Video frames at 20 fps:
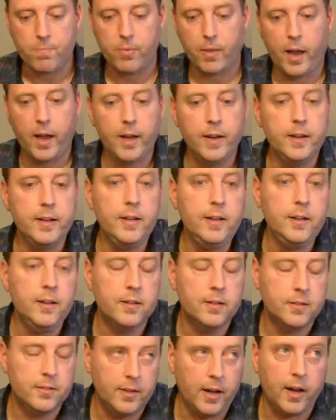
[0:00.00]
any
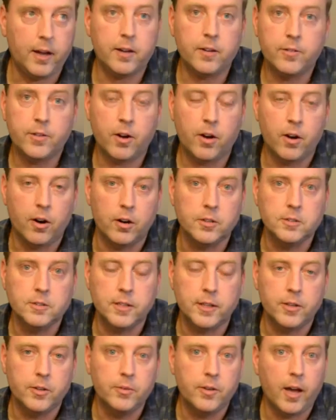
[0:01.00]
deck of cards
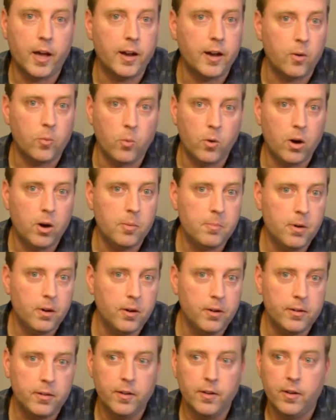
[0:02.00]
that you get at
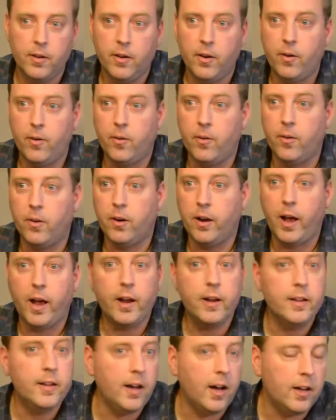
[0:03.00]
Walmart or
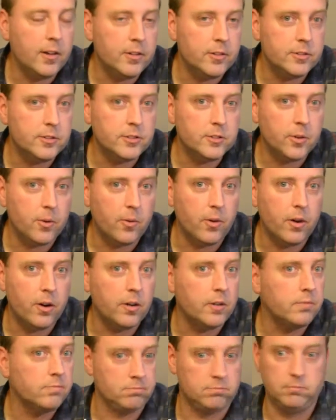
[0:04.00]
any other
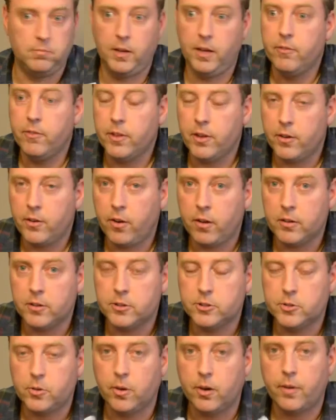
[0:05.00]
store, even the dollar
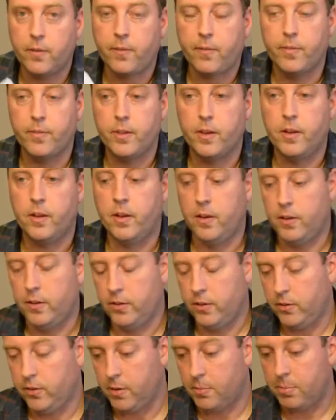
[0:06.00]
store,
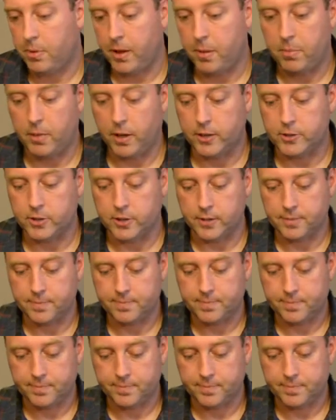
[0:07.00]
you can play Bludgeon.